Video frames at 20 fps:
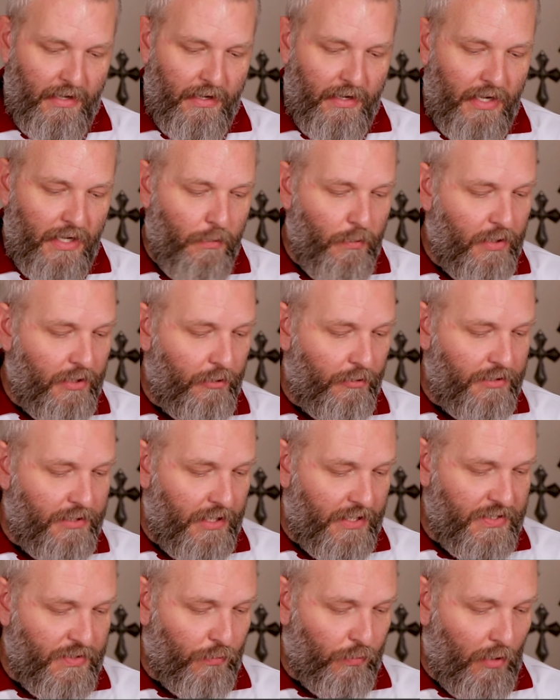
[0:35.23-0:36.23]
Anyone who
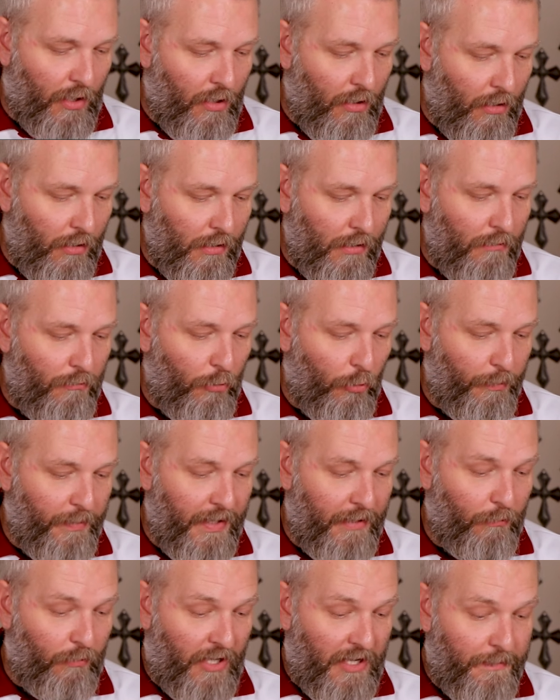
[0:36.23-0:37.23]
does wrong will
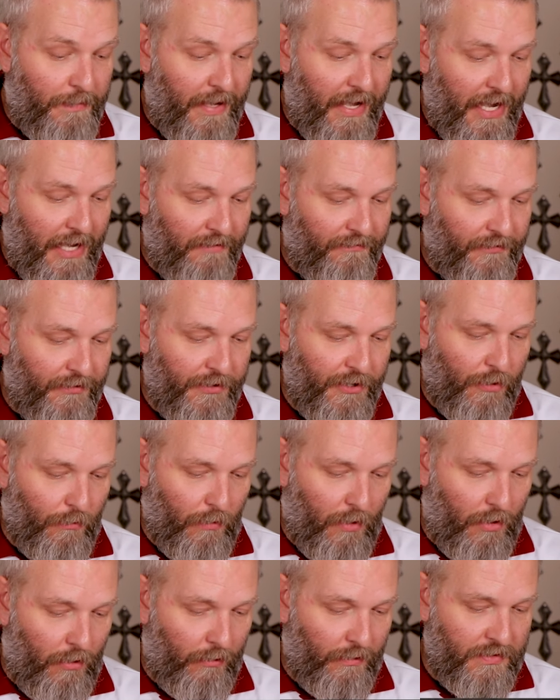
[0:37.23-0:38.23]
be repaid for their
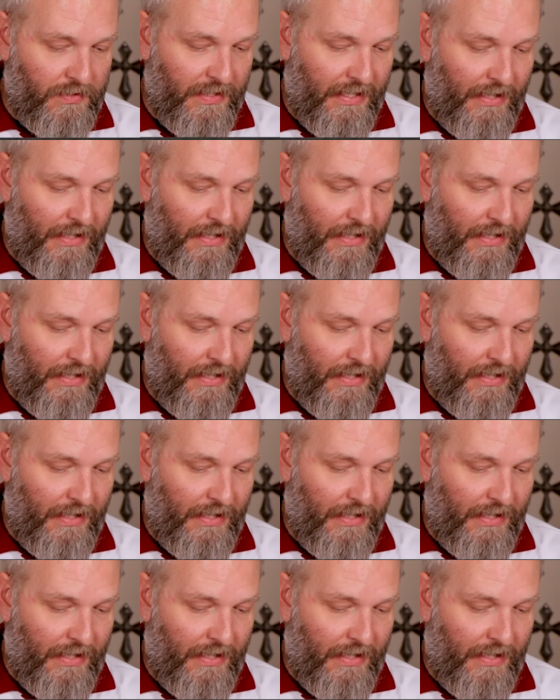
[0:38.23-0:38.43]
wrongs,